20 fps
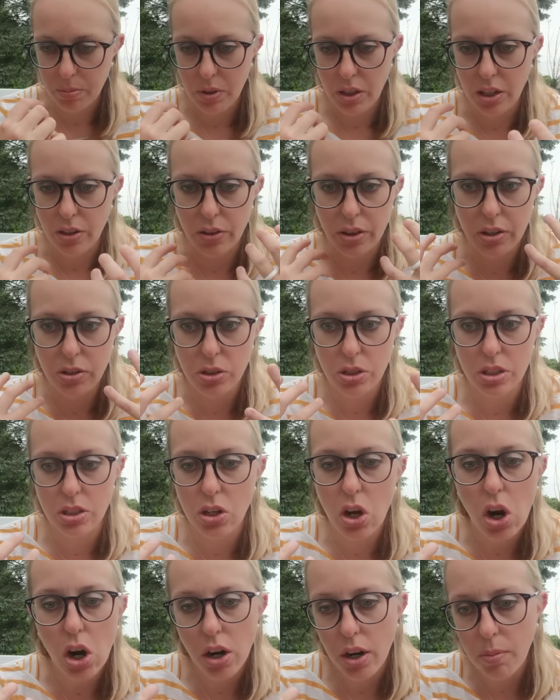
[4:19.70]
you know, there's this
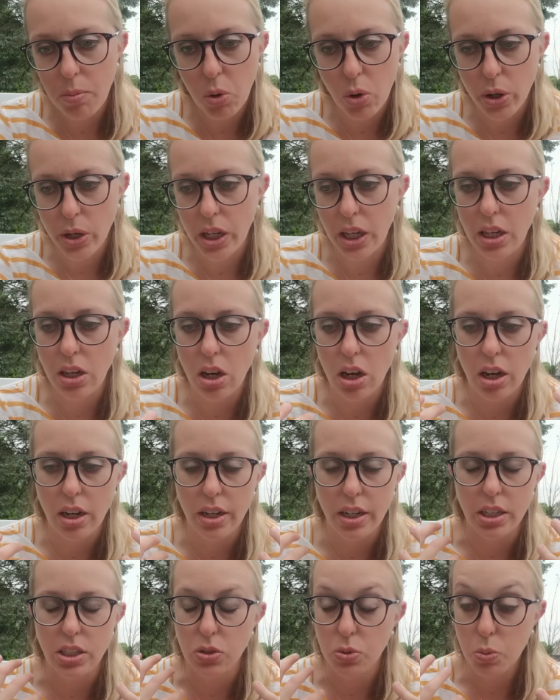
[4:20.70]
car I'm working on
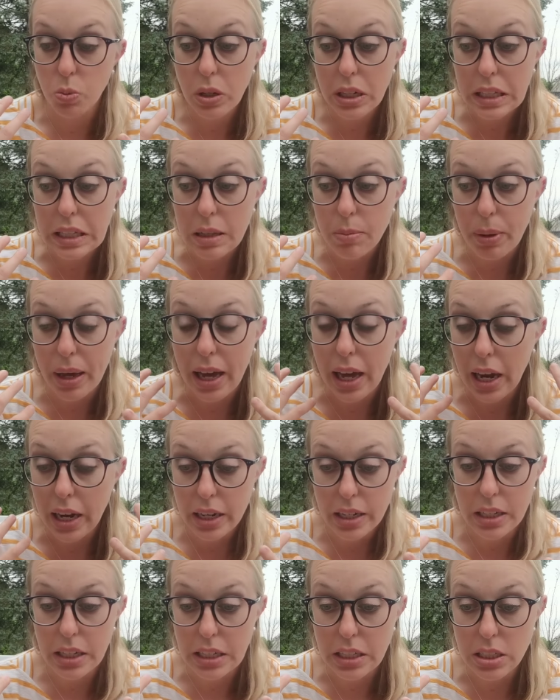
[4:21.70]
and it's really bad,
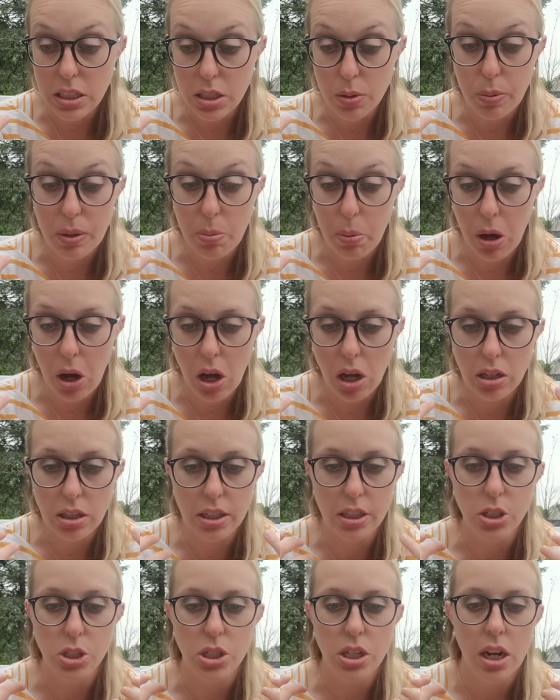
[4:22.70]
it needs to be
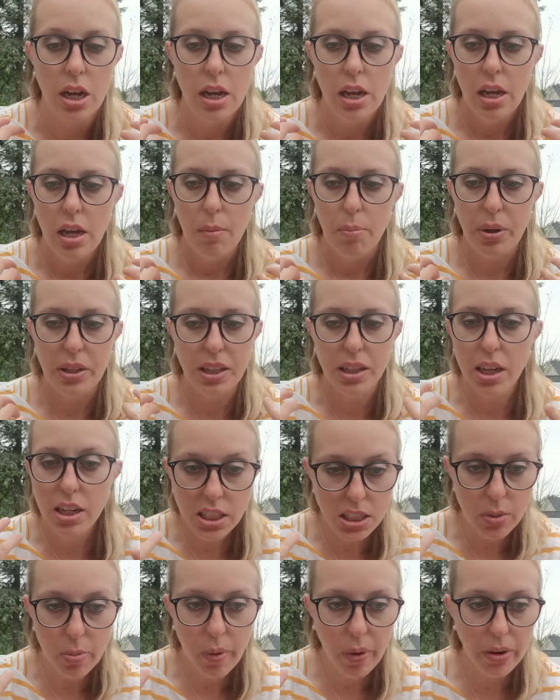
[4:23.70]
polished, but the
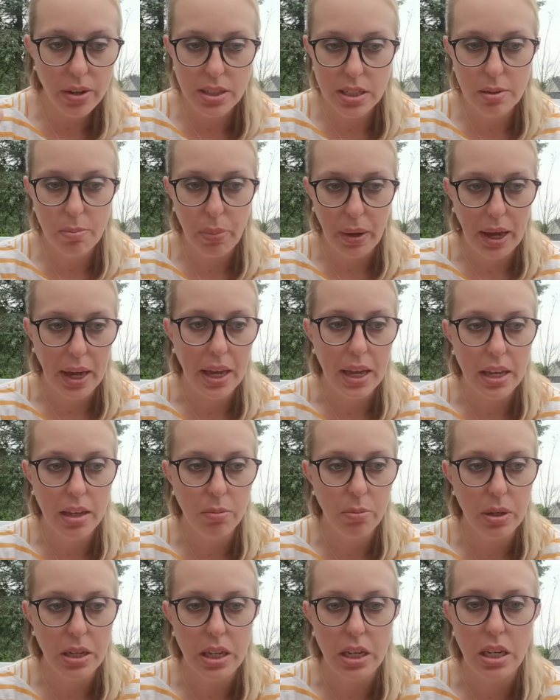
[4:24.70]
customer isn't
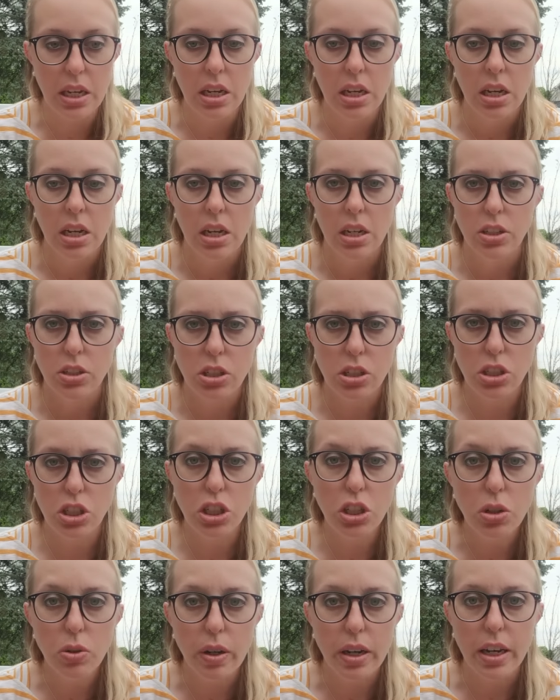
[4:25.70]
paying me to
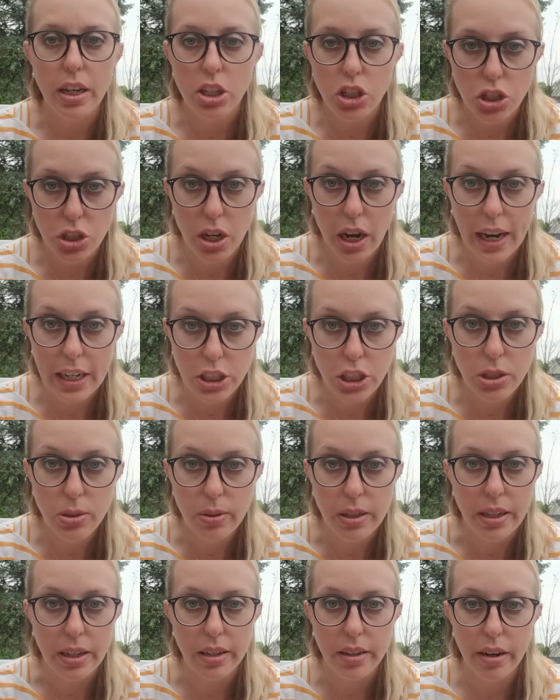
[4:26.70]
do it, should I
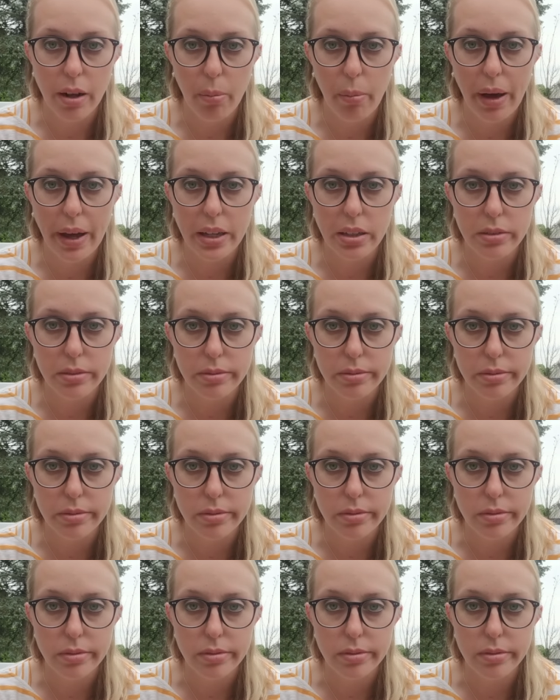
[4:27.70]
do it? And I'm like,
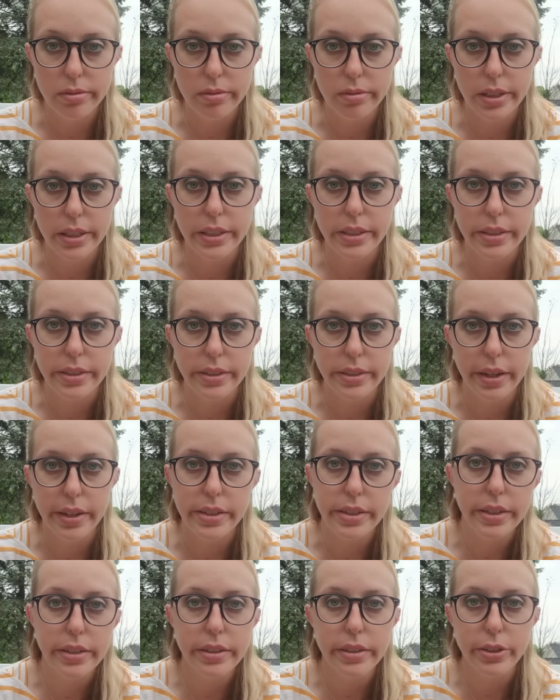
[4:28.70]
is
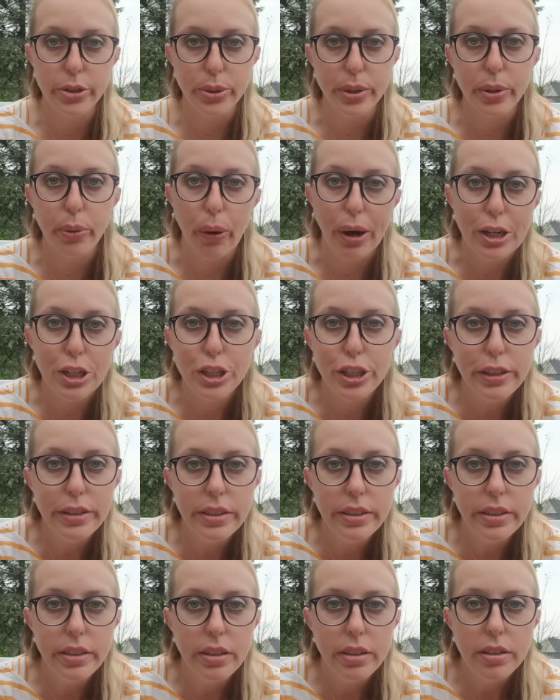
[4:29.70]
this a trick question?
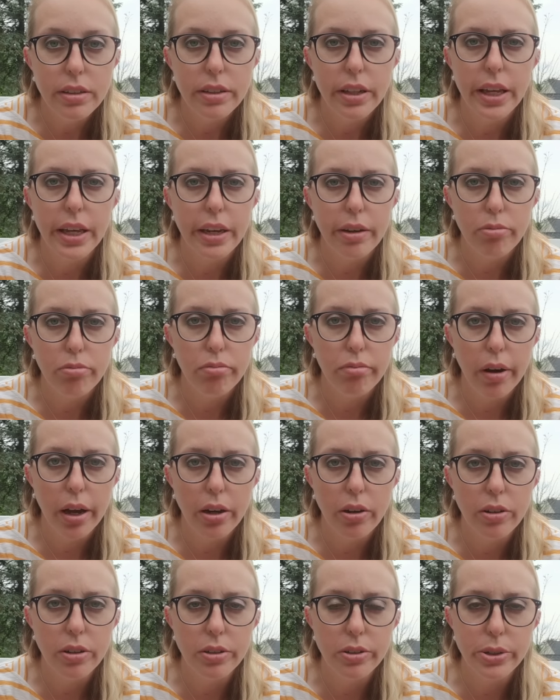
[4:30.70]
Like,
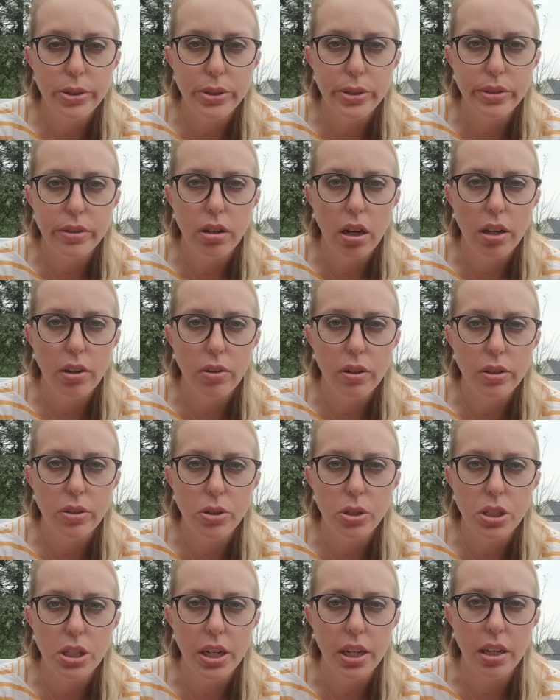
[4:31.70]
I don't
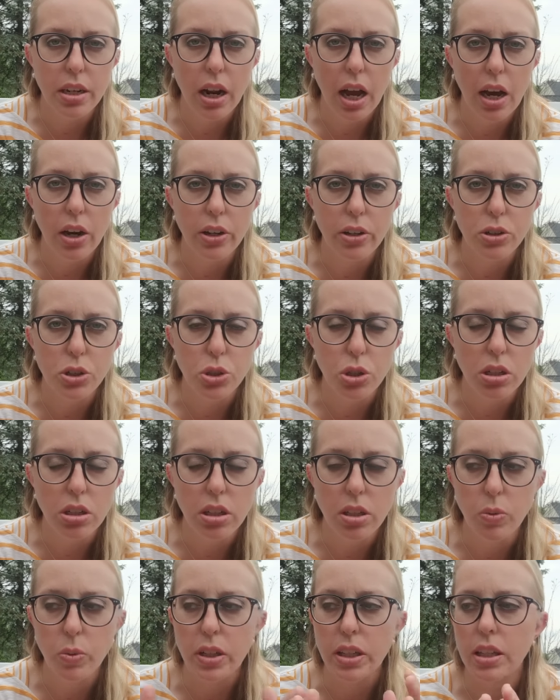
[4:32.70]
understand how you're
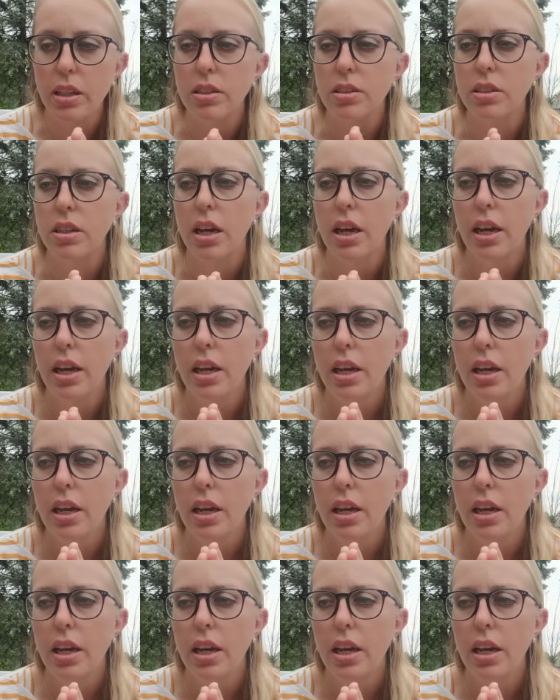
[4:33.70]
struggling with this.